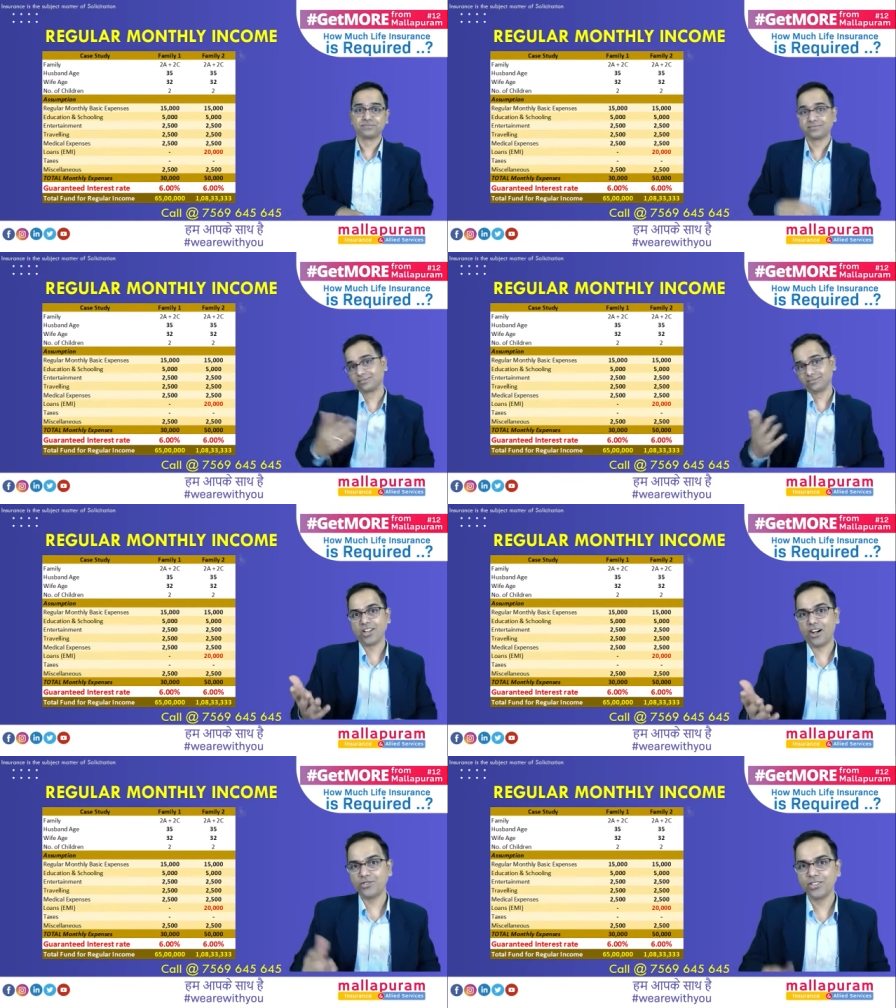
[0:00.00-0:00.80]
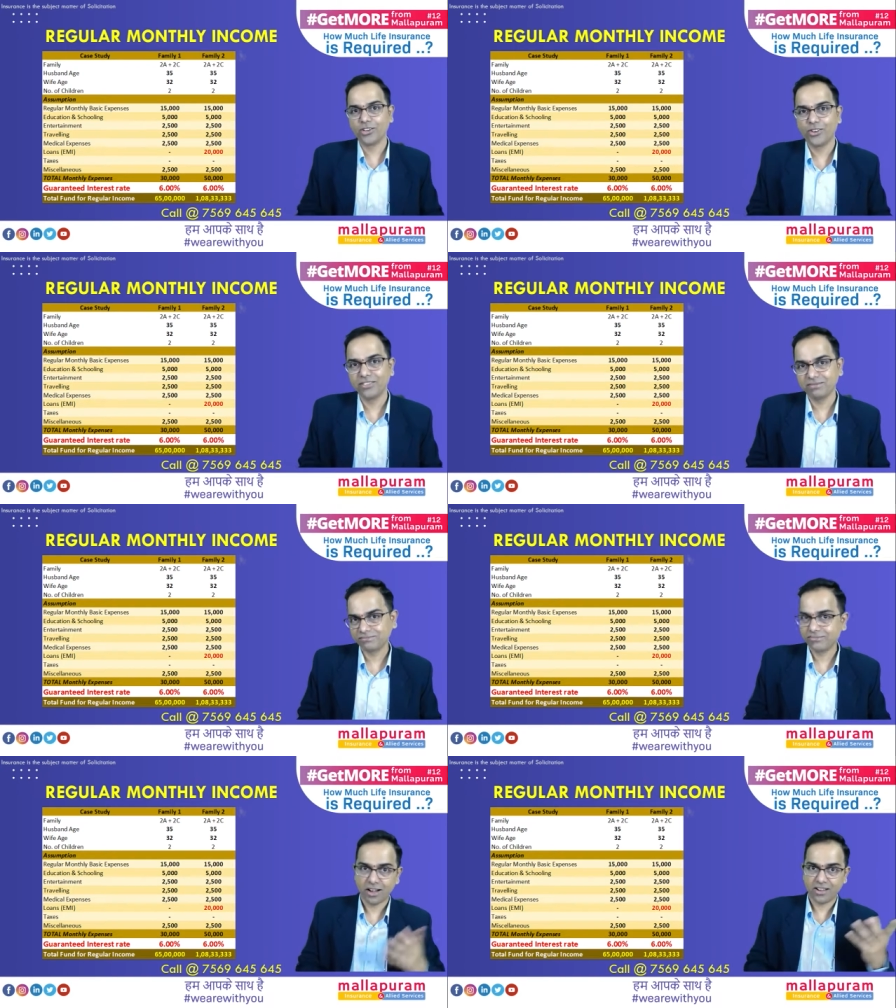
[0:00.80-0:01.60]
Housing loan, or it
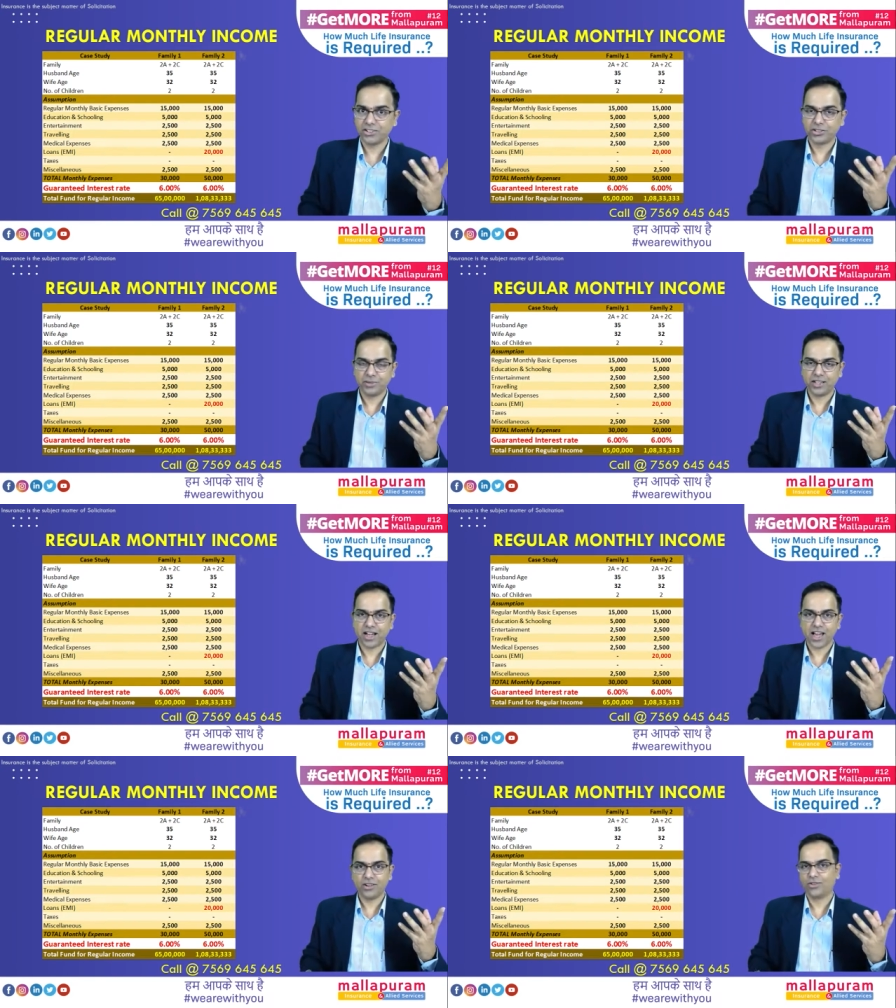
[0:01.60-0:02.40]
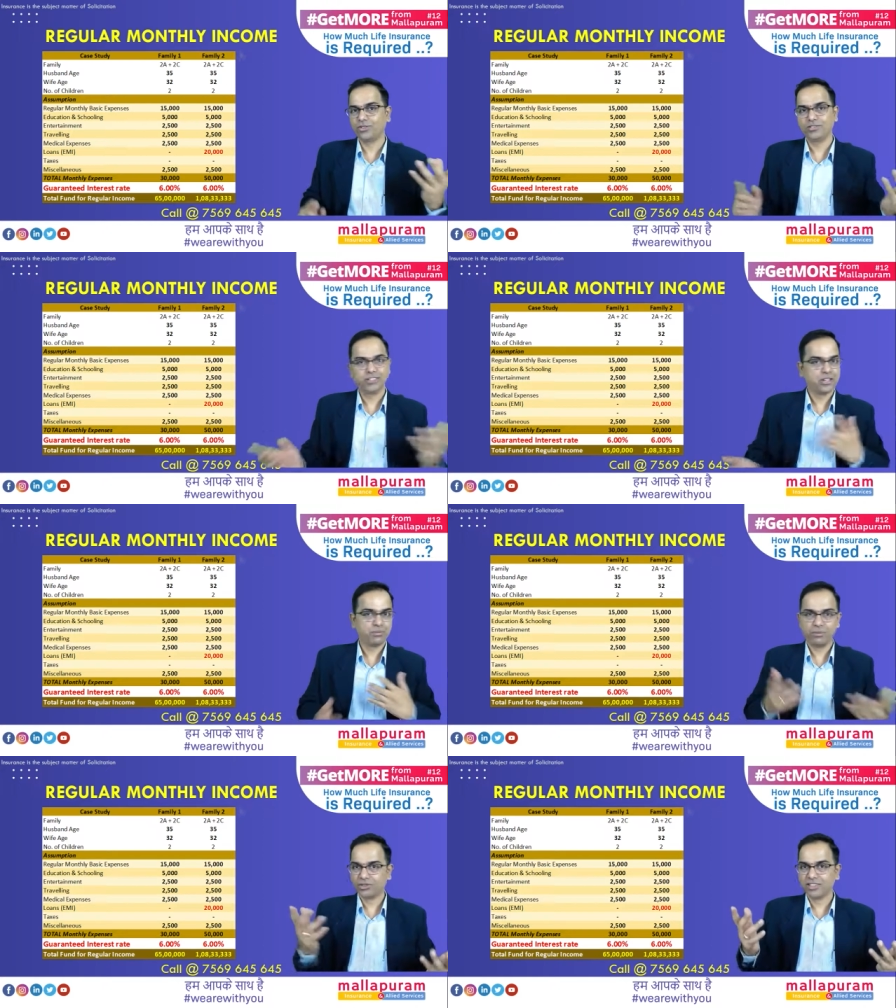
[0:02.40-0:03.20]
could be a car loan, both the
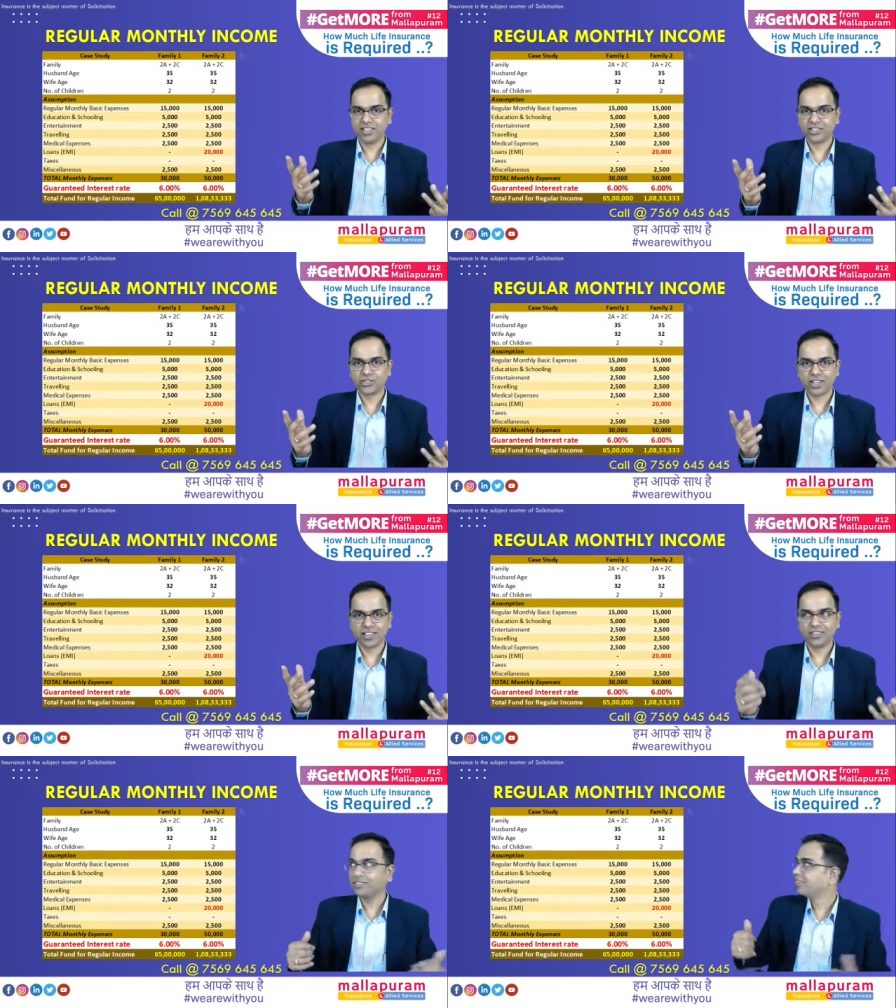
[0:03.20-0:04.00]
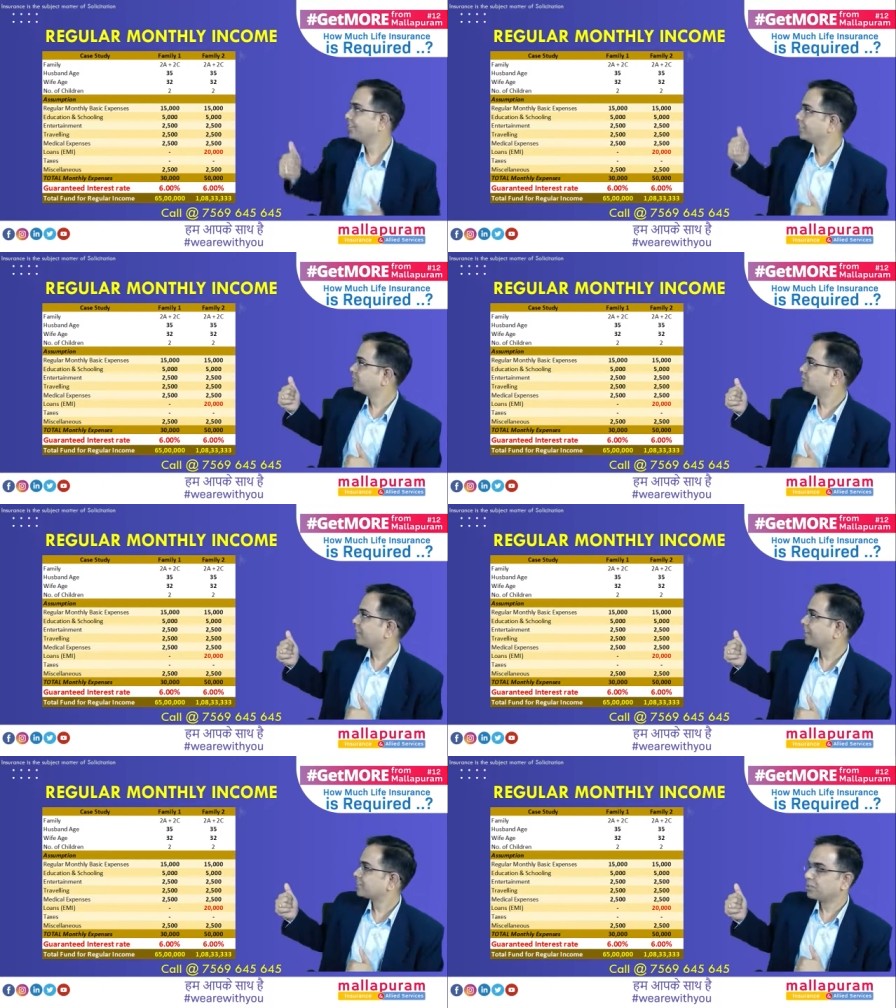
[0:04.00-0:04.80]
things together. So they're actually
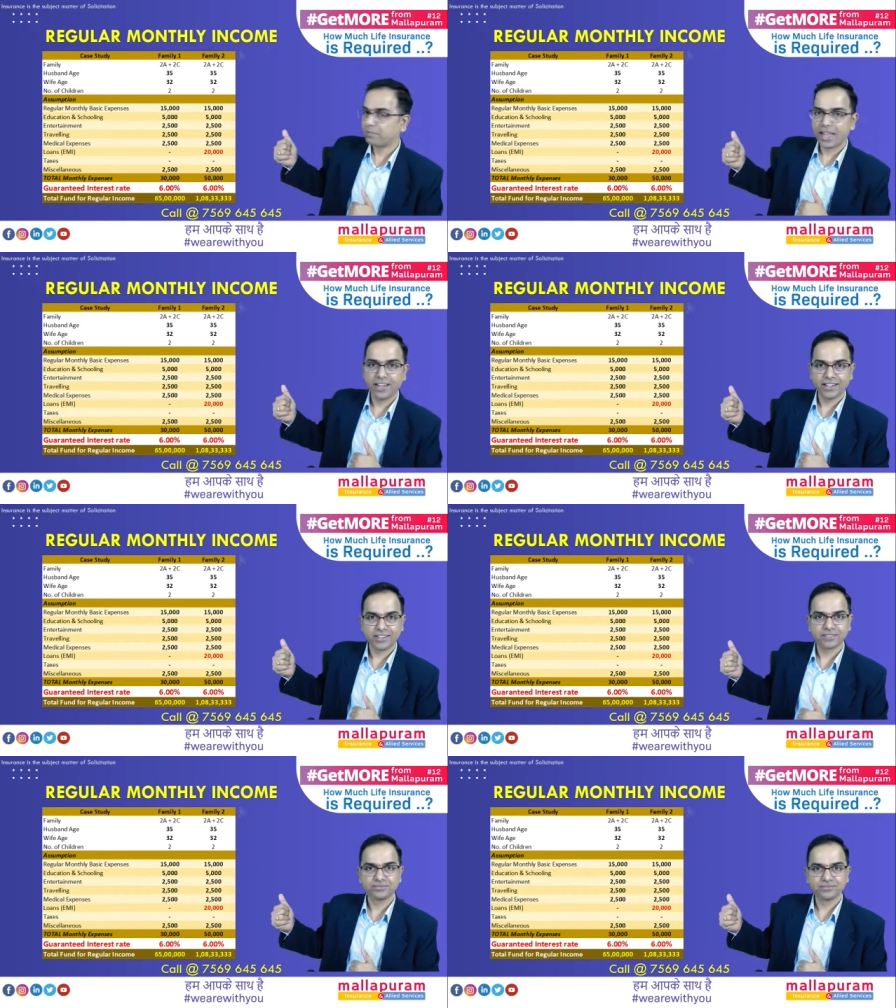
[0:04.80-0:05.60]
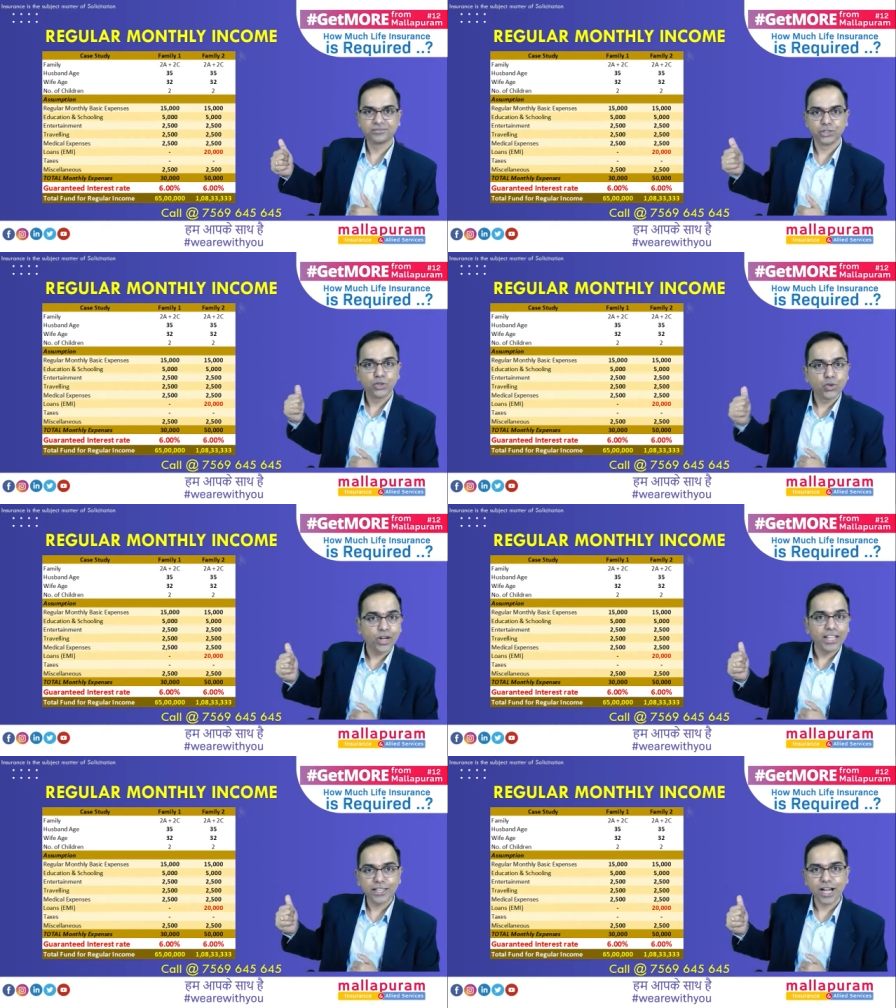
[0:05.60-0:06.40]
paying it
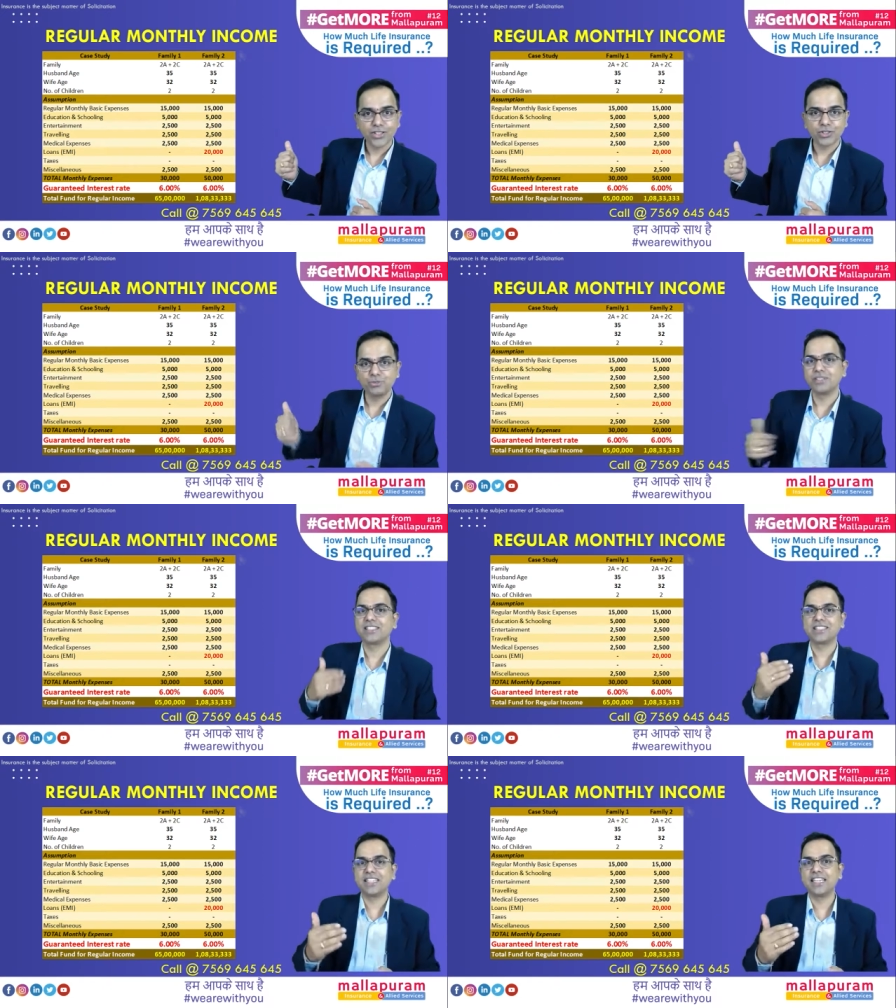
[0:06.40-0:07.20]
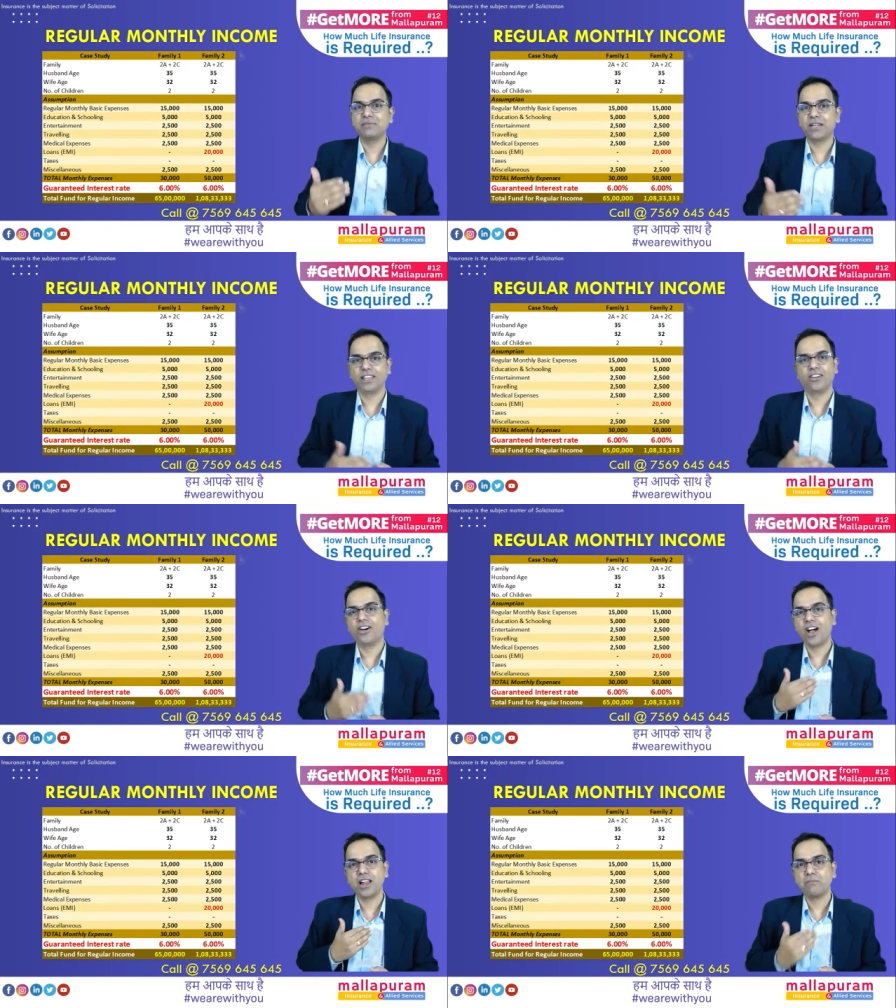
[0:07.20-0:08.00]
20,000 rupees as an EMI on a
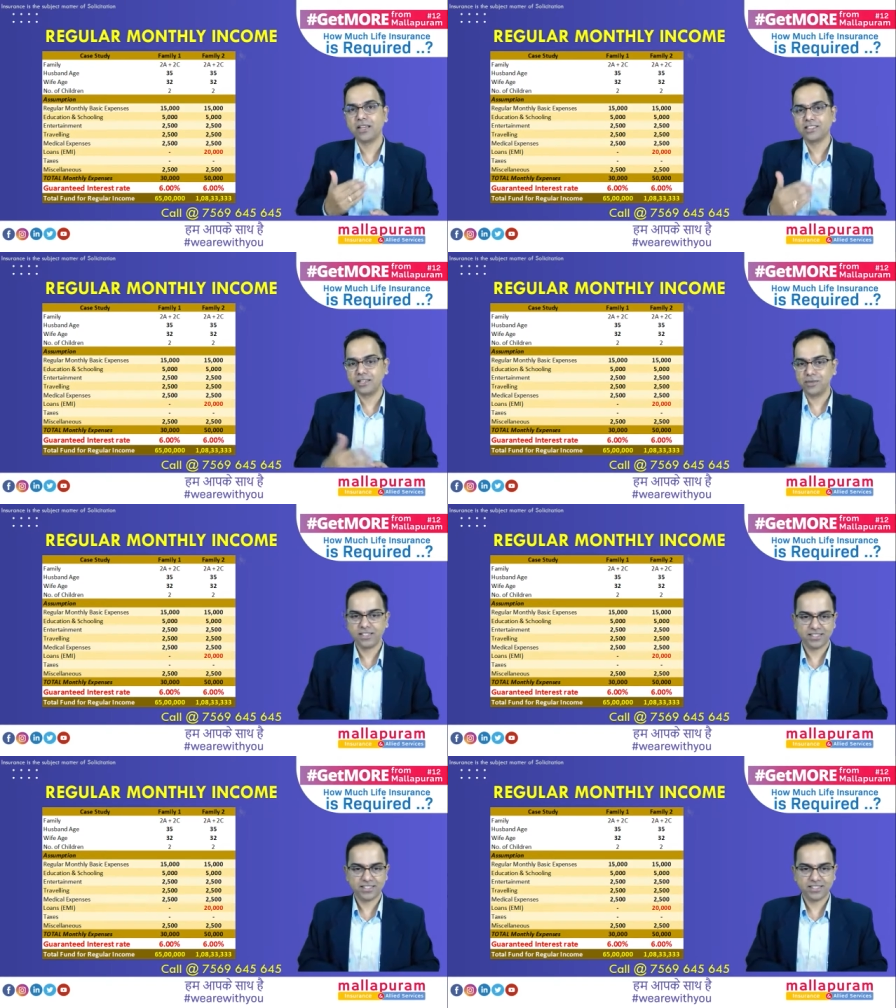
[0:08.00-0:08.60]
monthly basis.